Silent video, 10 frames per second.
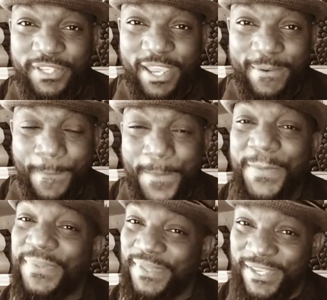to get
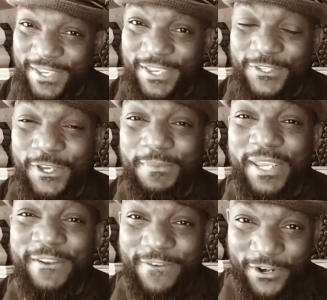is going to
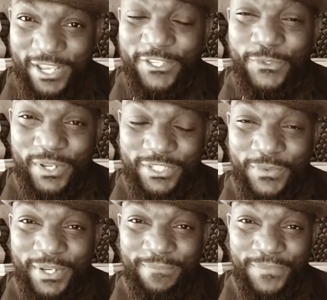be a very interesting
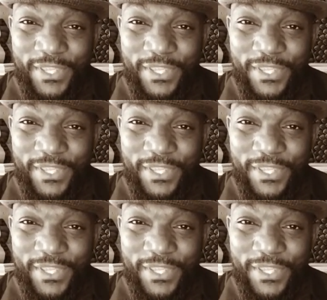one.